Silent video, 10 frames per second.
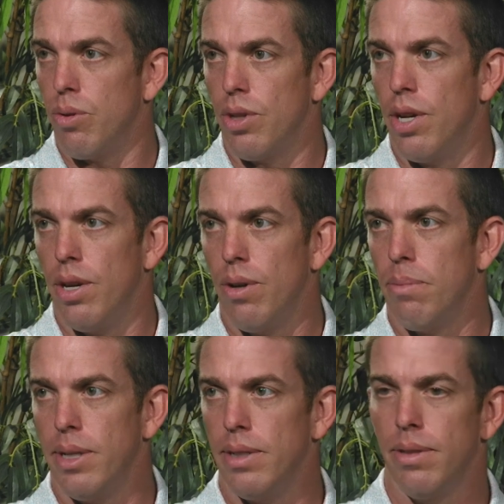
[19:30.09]
I
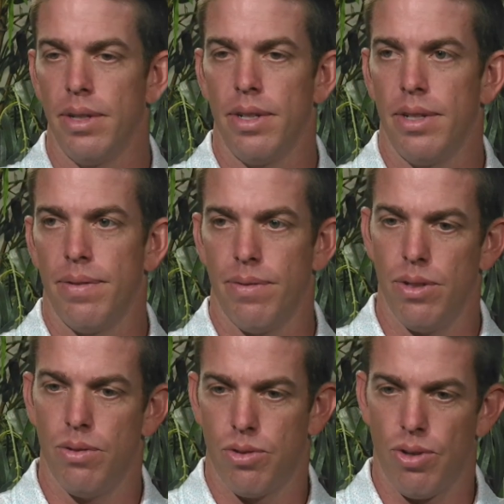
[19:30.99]
mean, you
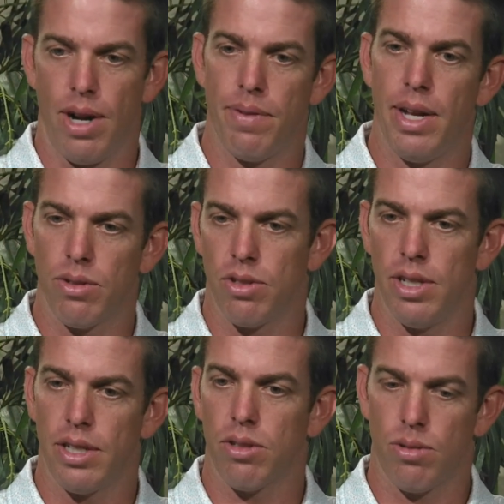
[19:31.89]
drive down
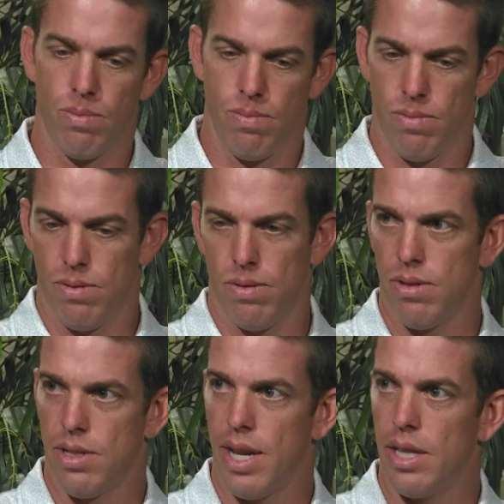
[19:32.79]
6,
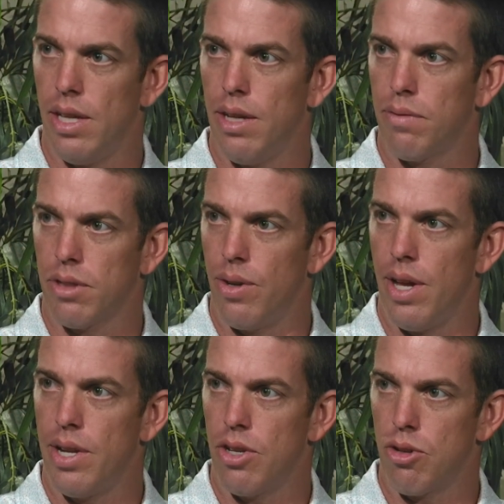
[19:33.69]
take a left, go
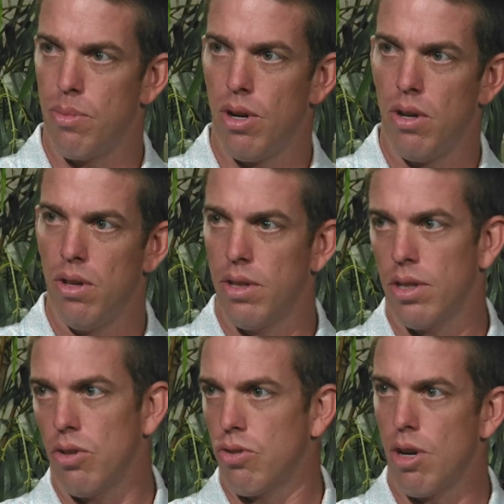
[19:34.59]
down, hit your ball,
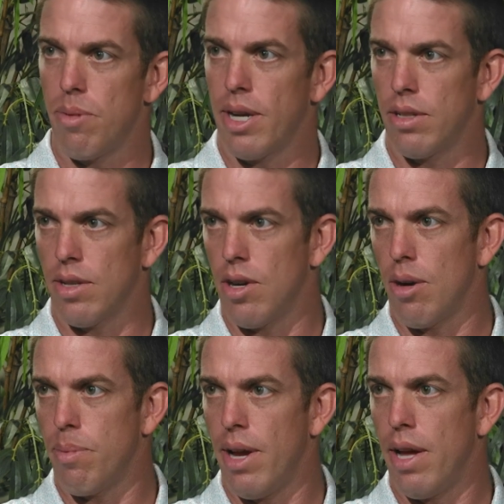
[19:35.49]
go straight back to the cart
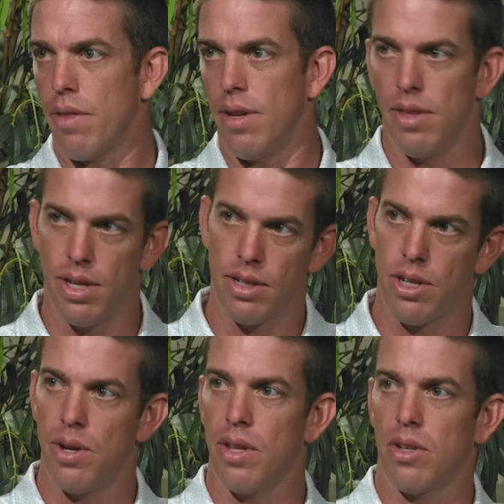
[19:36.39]
path, and then go
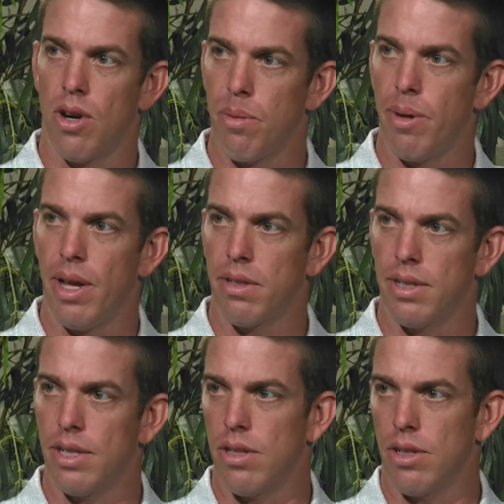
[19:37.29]
down the cart path to
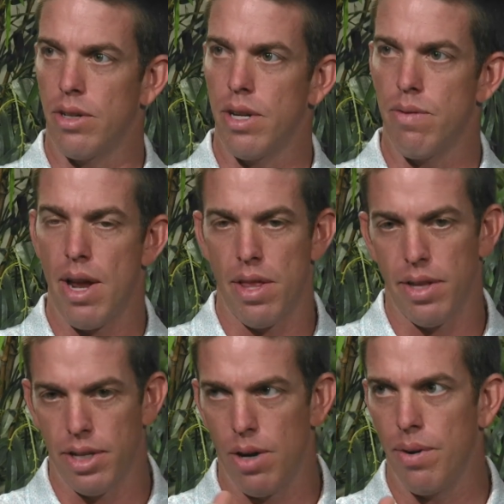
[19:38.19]
get to the green, rather
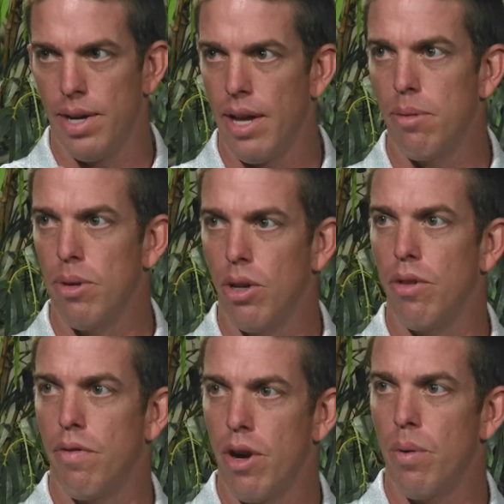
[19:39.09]
than going down the middle of the
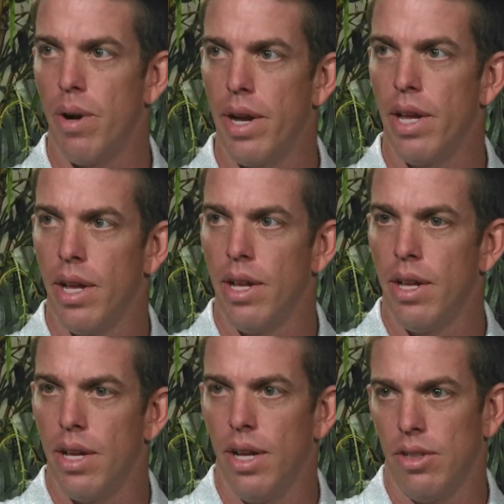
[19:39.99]
fairway
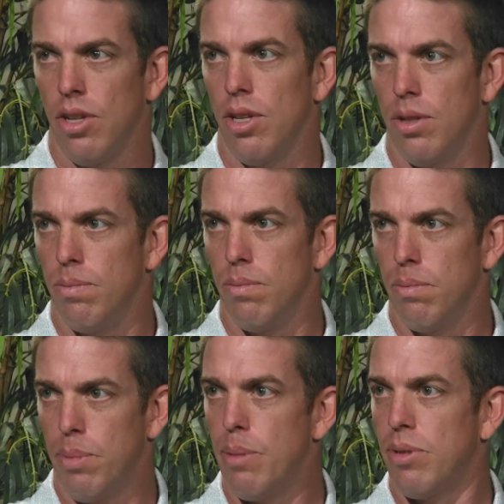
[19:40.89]
until it
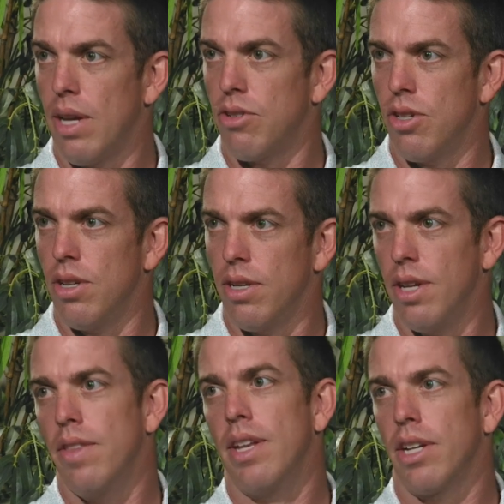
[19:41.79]
beeps at you,
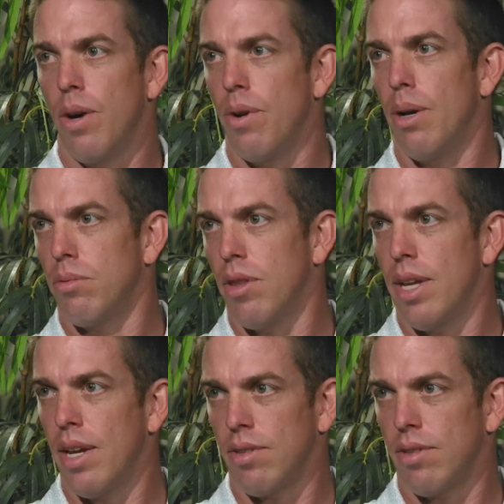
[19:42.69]
and then going up to the exit